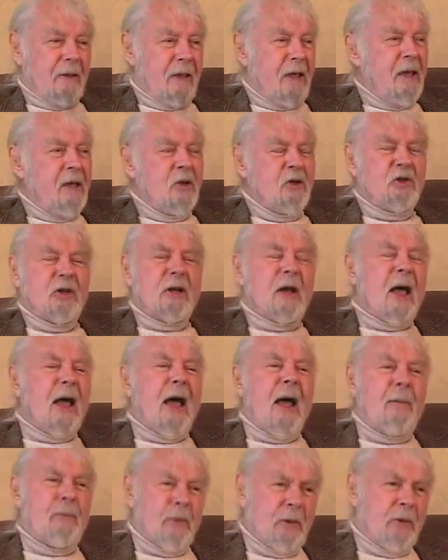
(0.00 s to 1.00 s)
things that
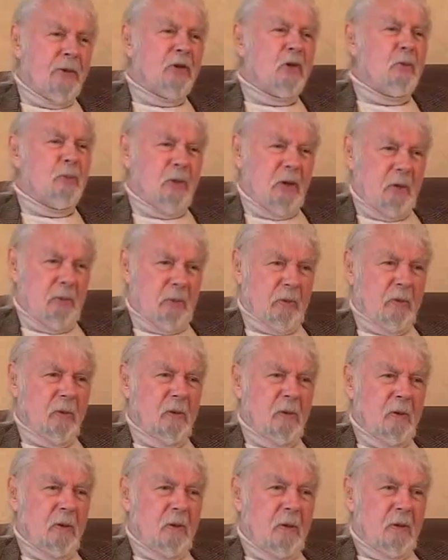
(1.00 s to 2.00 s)
happen to people
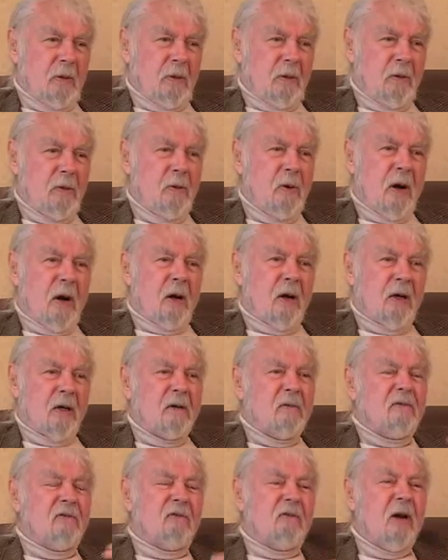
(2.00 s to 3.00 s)
who are
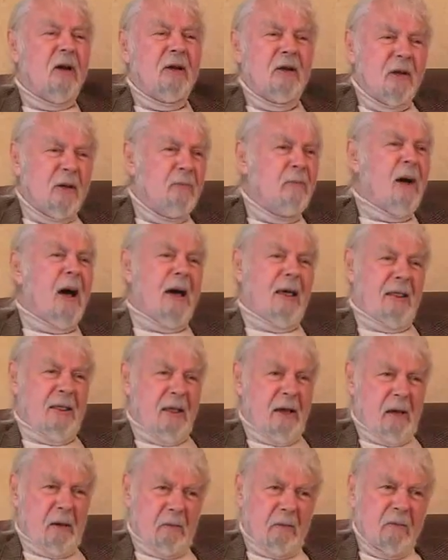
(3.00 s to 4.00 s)
confronted by
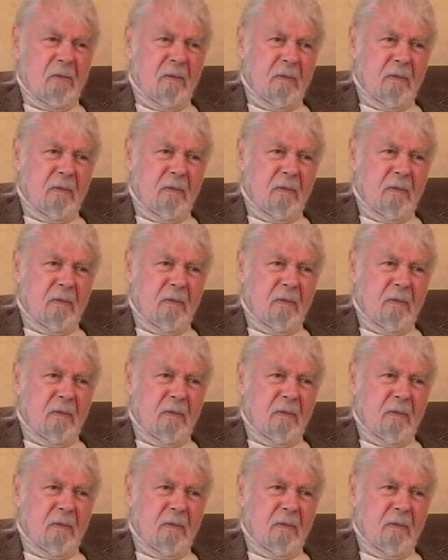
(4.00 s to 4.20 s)
them.